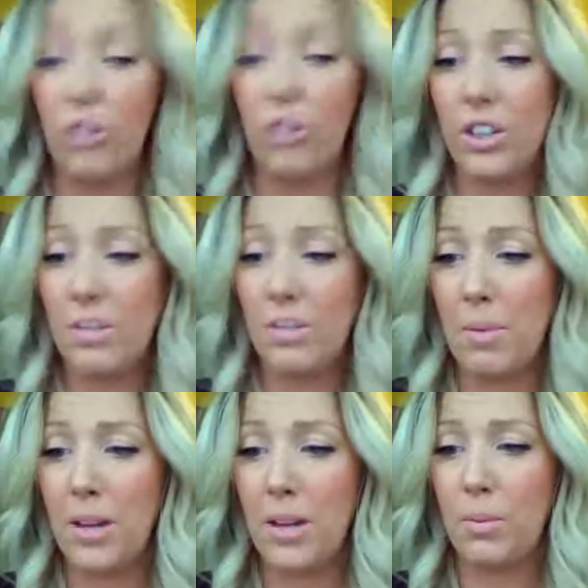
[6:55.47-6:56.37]
mean, it'll look good in
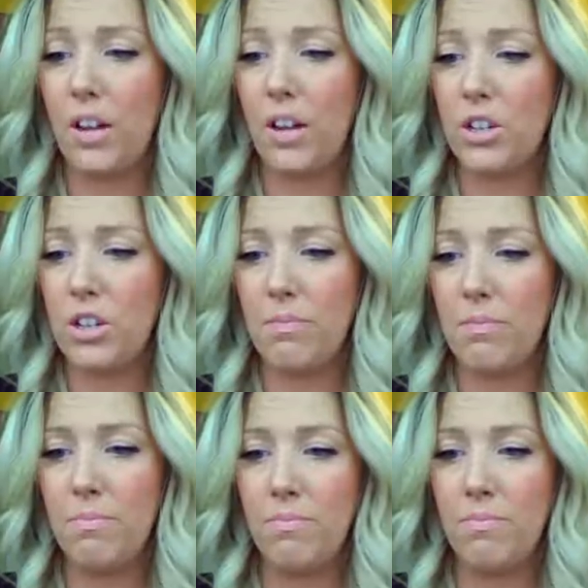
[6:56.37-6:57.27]
my makeup
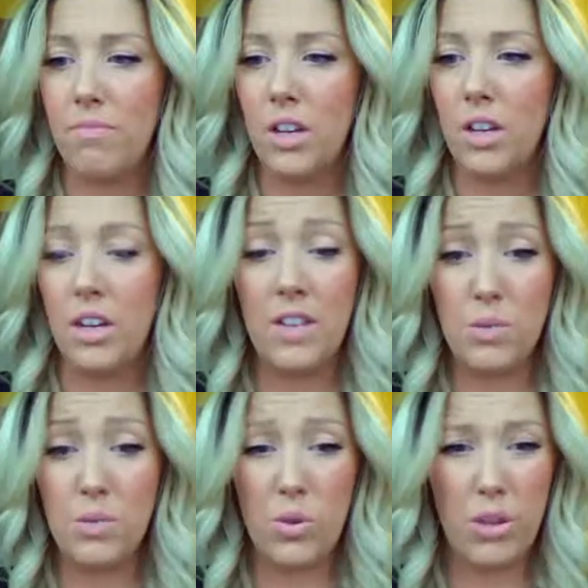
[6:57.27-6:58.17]
collection. And
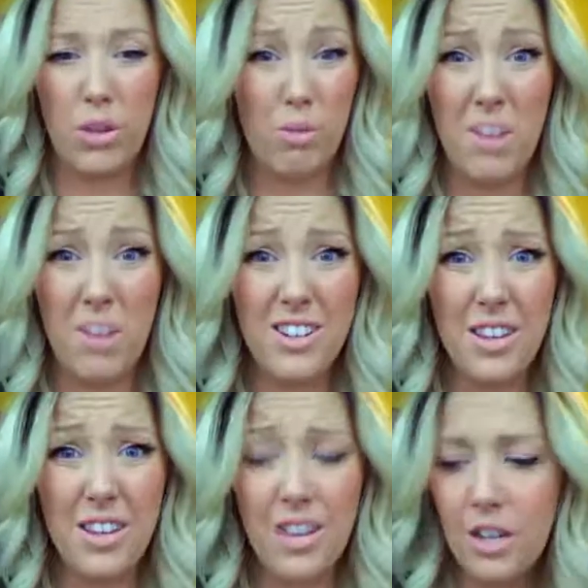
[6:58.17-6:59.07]
this was only $3,
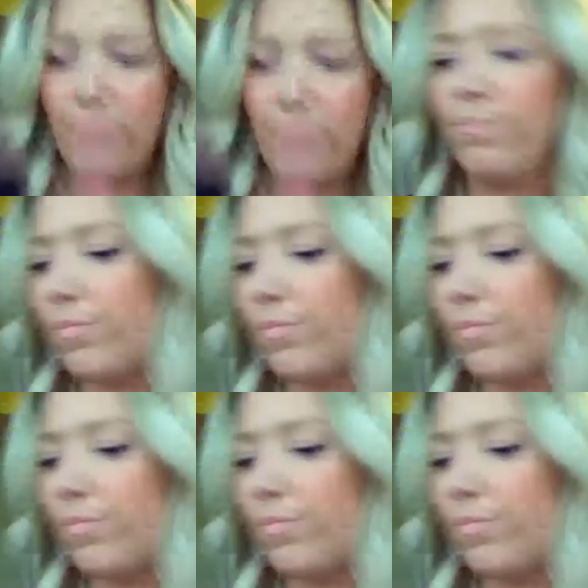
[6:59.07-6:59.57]
I think.